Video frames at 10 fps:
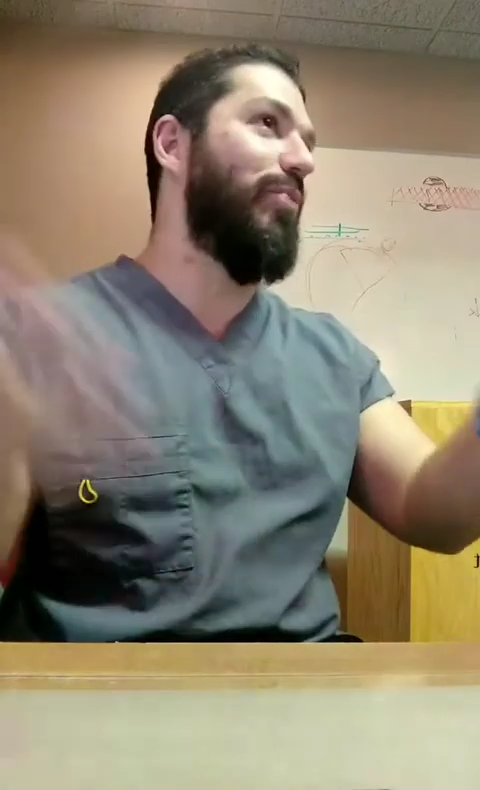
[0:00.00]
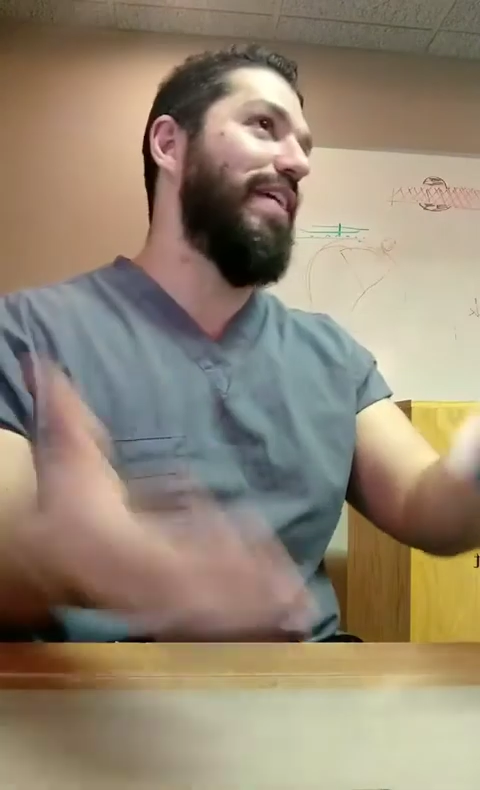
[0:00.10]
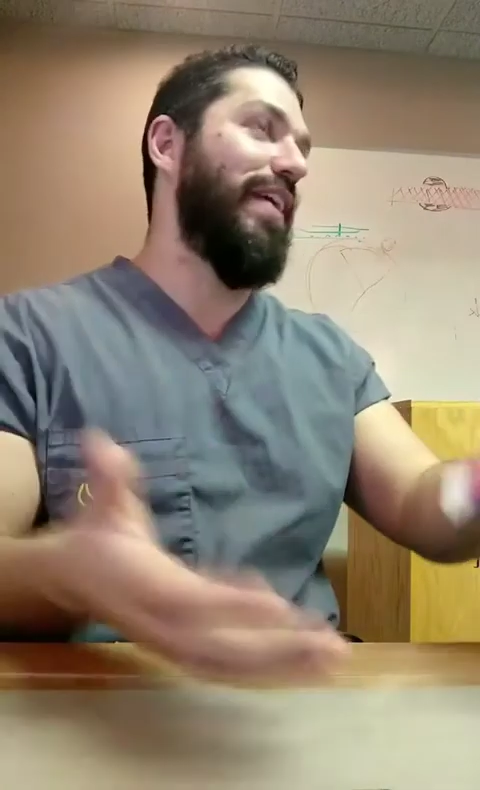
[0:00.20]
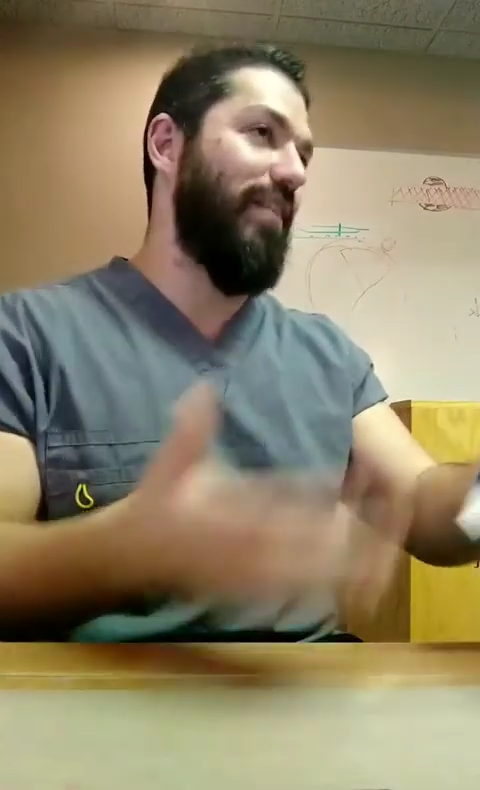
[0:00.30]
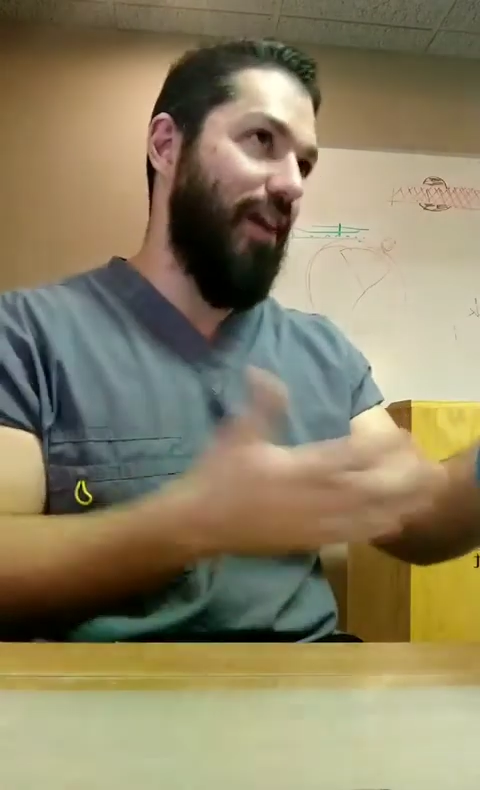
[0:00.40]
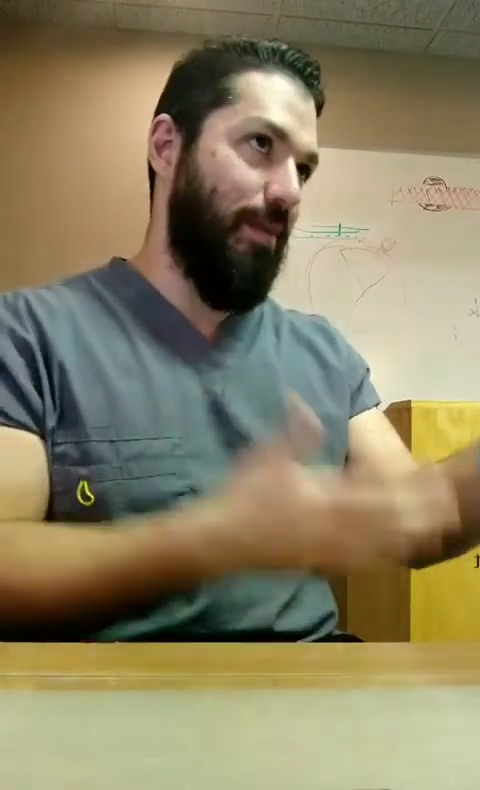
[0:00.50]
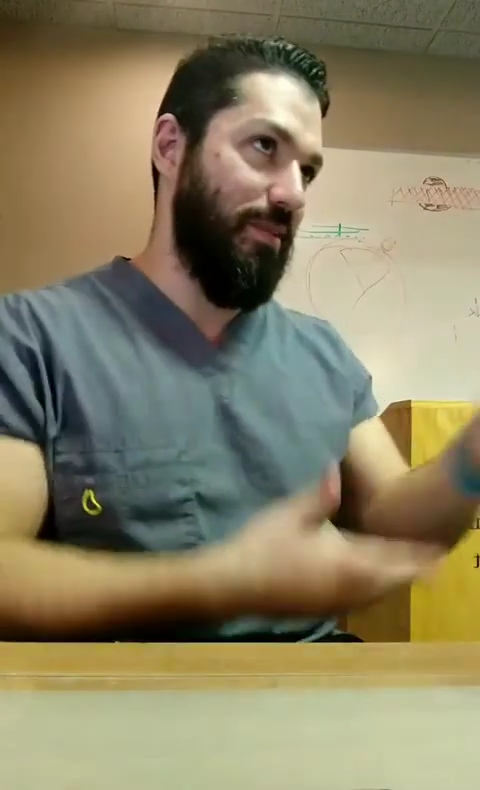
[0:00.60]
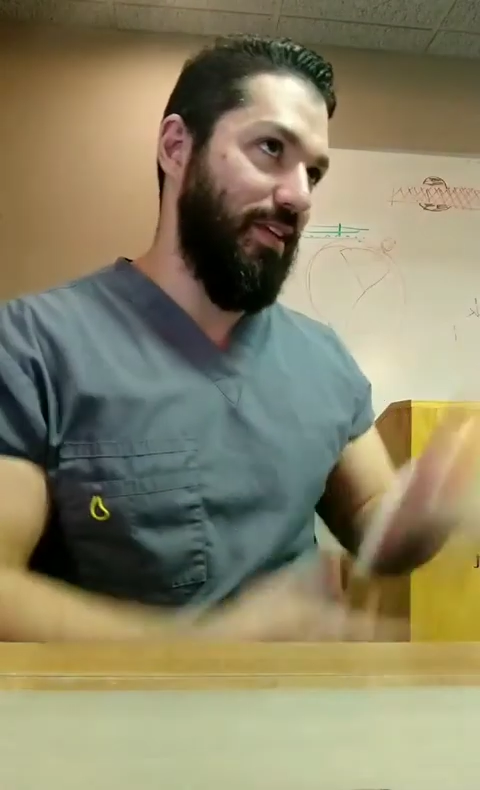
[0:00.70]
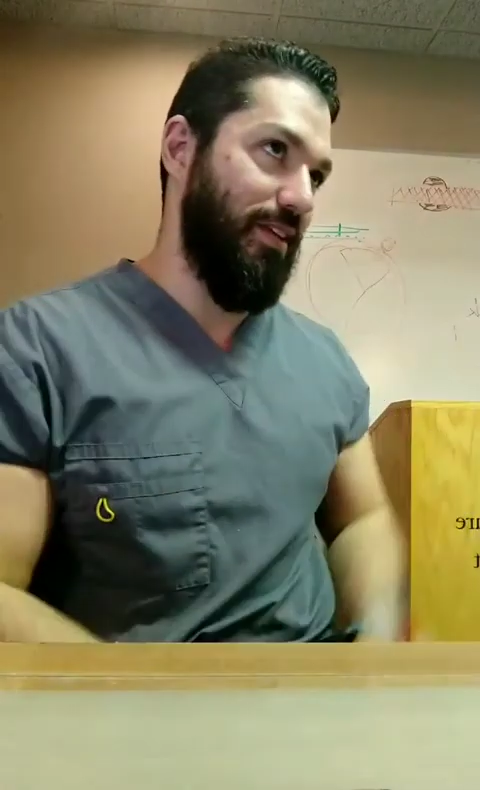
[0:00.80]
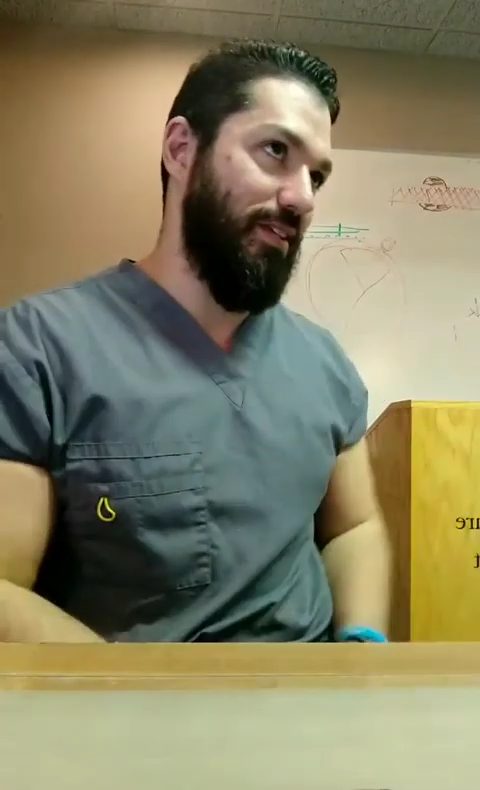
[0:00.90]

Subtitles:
radiculopathy.